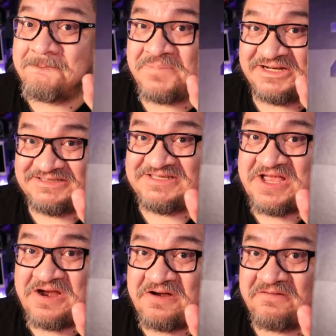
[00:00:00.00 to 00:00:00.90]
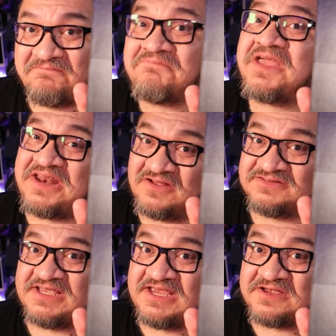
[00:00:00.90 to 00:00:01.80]
But it's there, and I'll
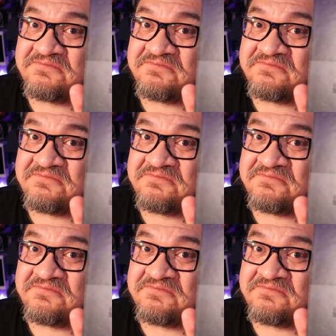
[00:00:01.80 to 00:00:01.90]
take